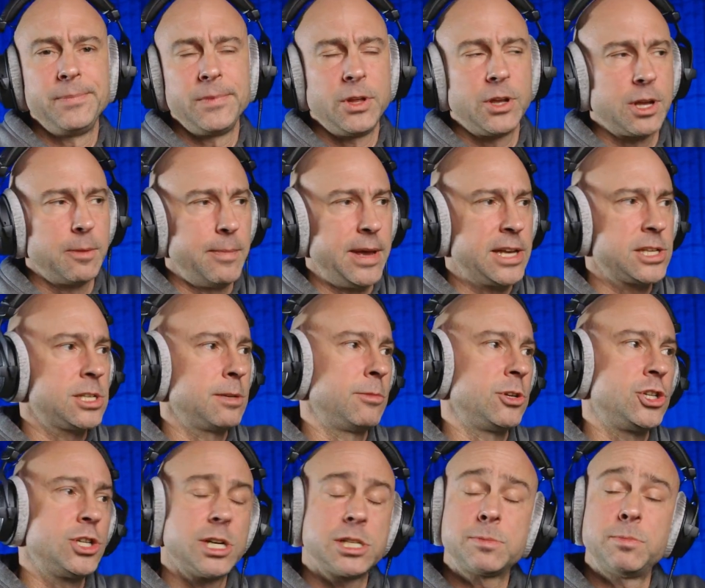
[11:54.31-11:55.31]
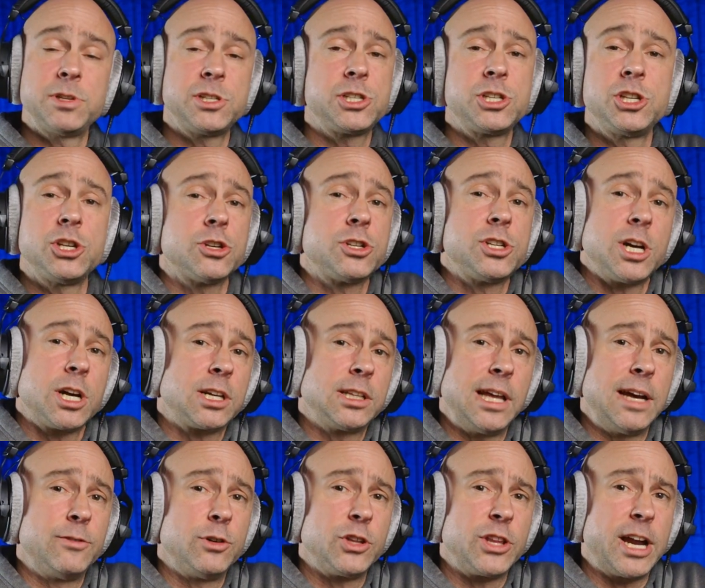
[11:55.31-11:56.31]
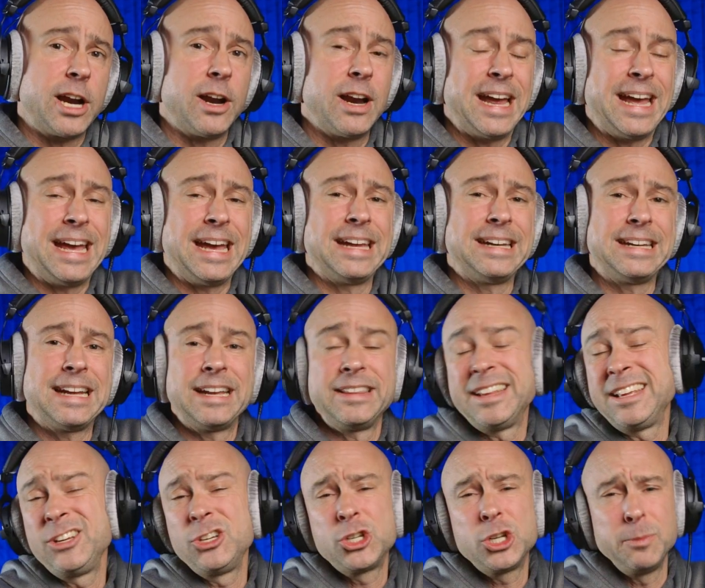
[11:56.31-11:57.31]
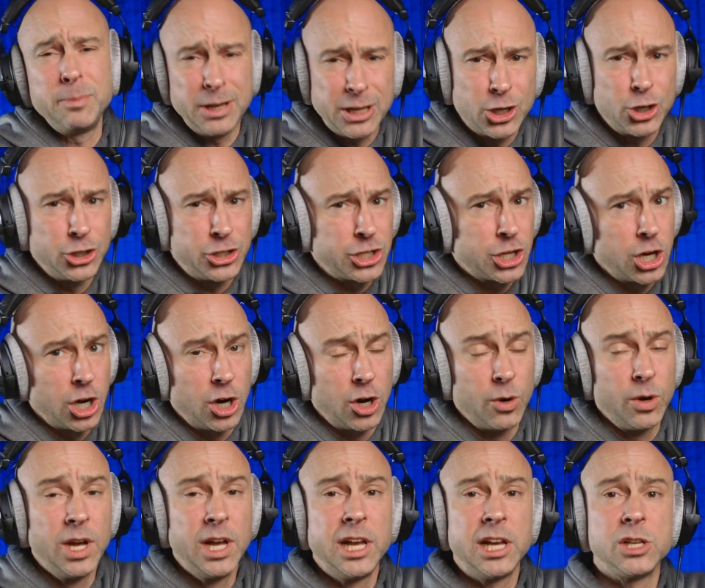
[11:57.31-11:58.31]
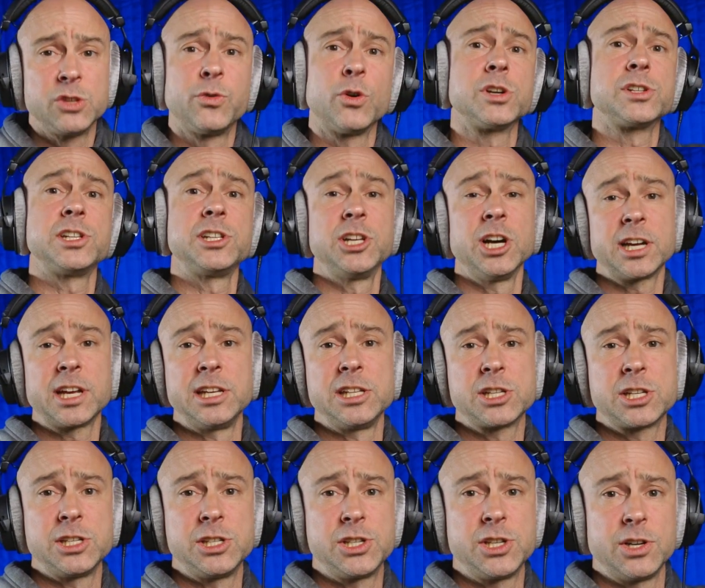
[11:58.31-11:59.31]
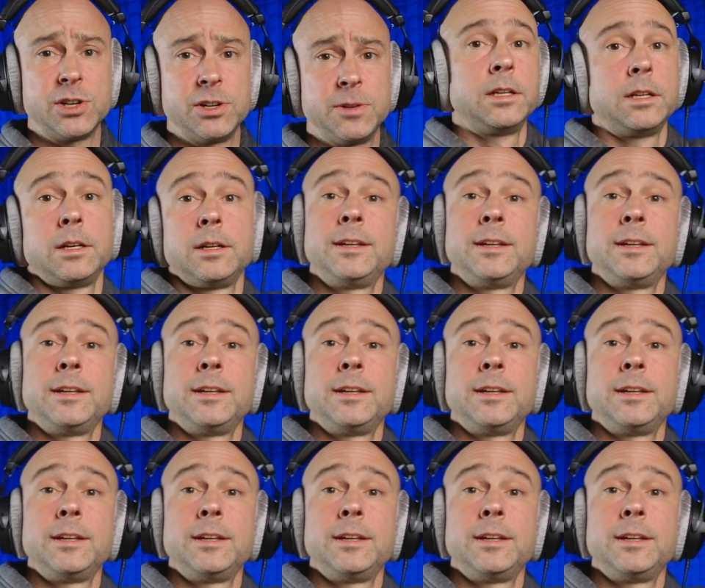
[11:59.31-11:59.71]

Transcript: You can make some adjustments to your duck level there, and uh, then you should be good to go as far as the ducking is concerned.